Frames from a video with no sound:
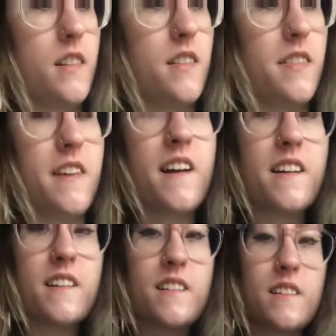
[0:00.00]
Then
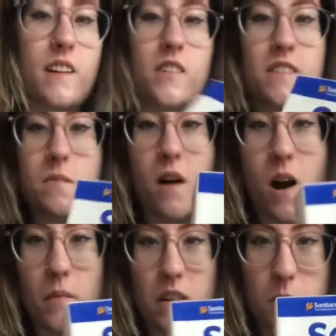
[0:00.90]
I got some
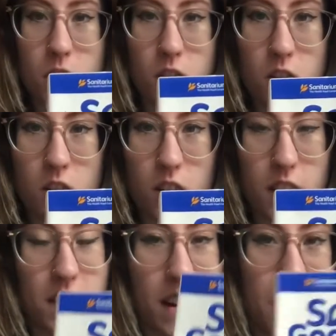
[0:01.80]
almond milk
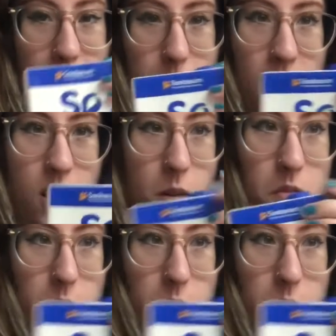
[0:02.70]
because I need my almond